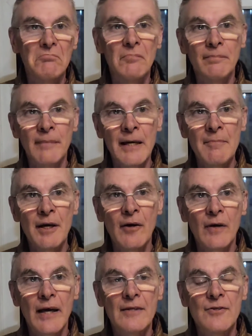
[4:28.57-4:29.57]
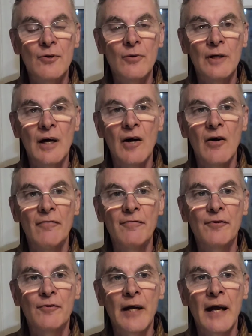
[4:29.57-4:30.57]
Maybe I'll get
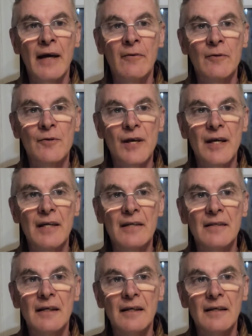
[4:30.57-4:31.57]
2.5-3 hours in